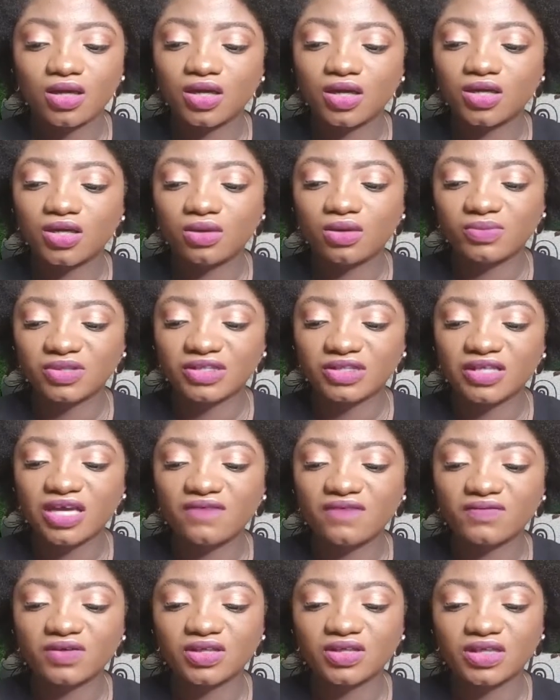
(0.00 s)
Number
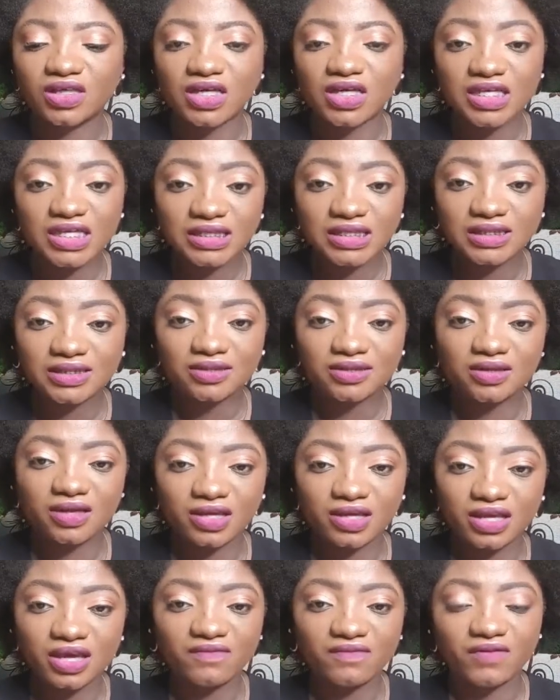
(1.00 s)
seven, list.
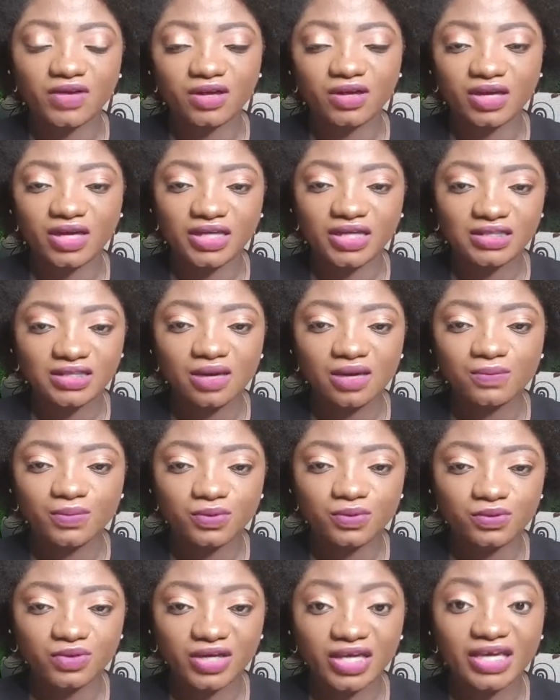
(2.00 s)
I gave an
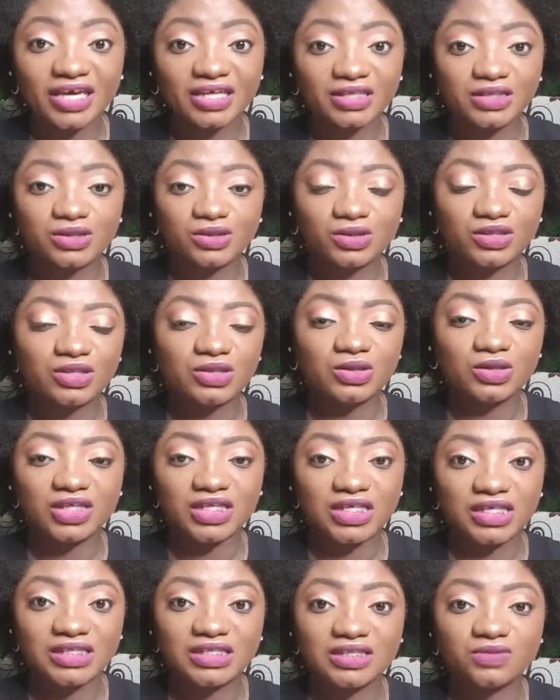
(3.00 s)
example, a case study
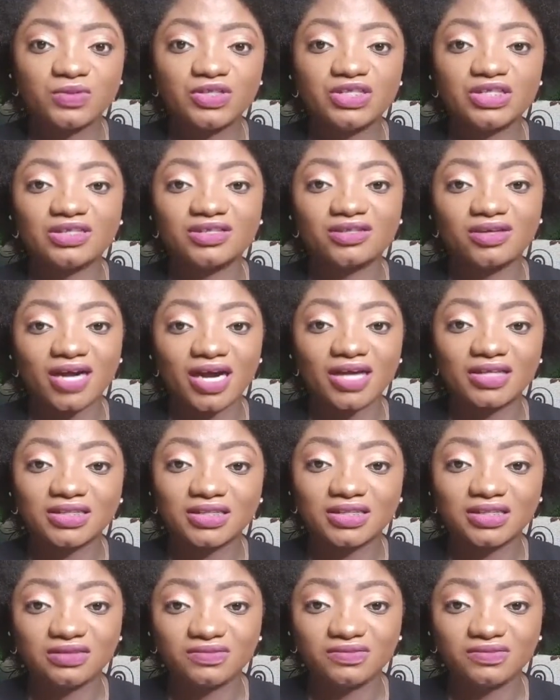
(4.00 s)
on list, which is Cracks